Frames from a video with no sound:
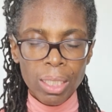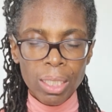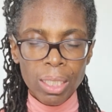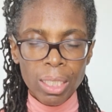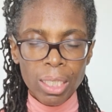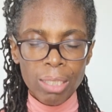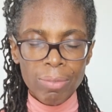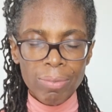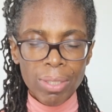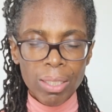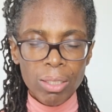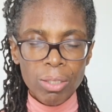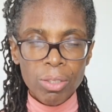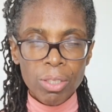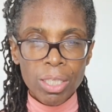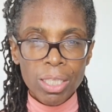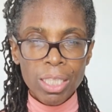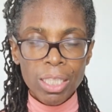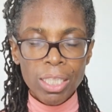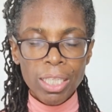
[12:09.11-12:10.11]
And without
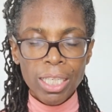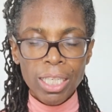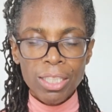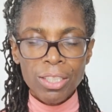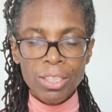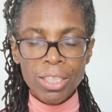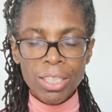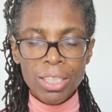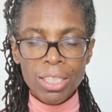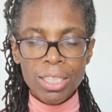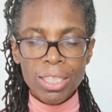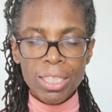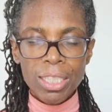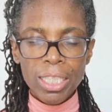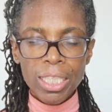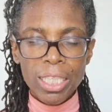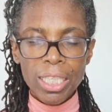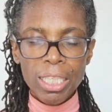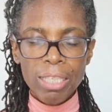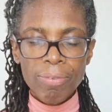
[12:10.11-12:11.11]
looking at your hand, just
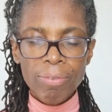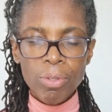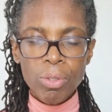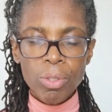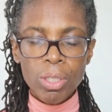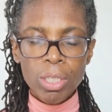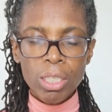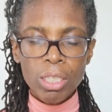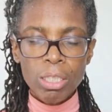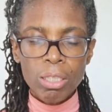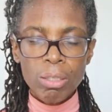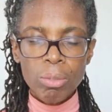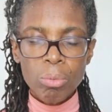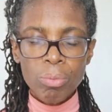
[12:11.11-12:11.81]
see if you can,